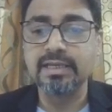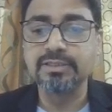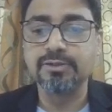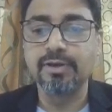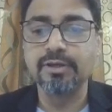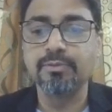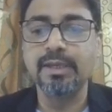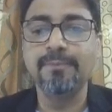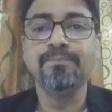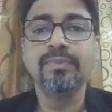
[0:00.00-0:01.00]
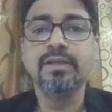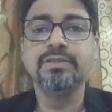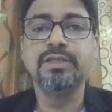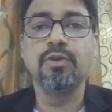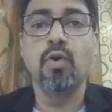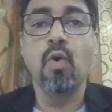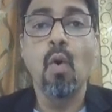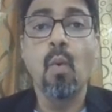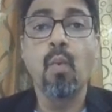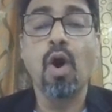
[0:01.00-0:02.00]
is going to be 0.
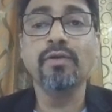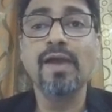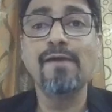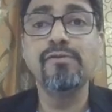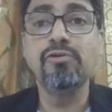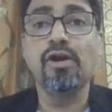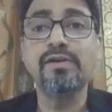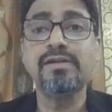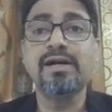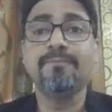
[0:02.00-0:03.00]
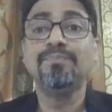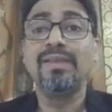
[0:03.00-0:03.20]
What have you got here?